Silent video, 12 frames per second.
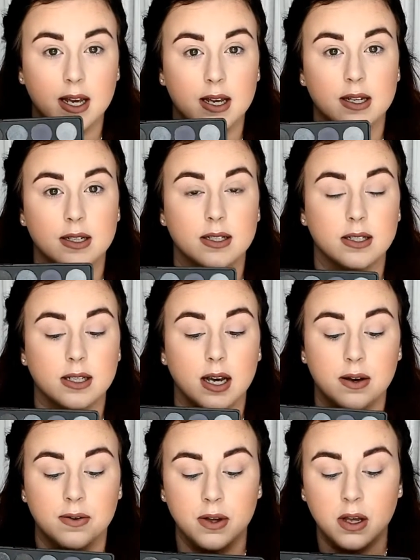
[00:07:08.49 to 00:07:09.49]
and
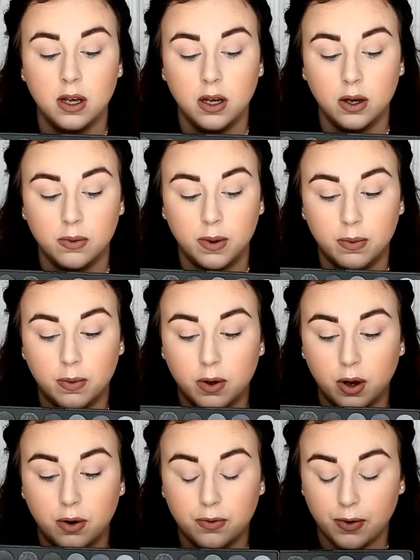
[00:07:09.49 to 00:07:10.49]
we will
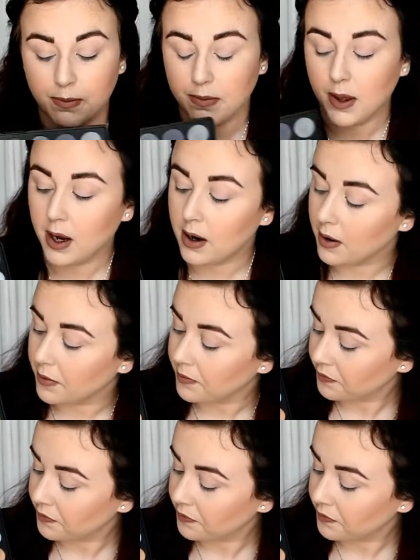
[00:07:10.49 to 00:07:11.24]
go from there.